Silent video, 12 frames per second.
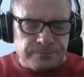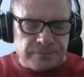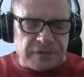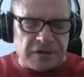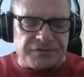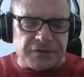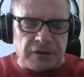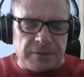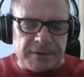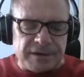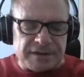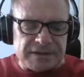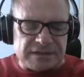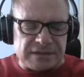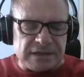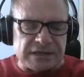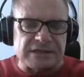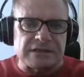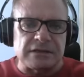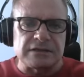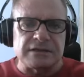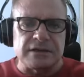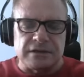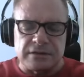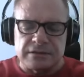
the Philippines. Let's start there.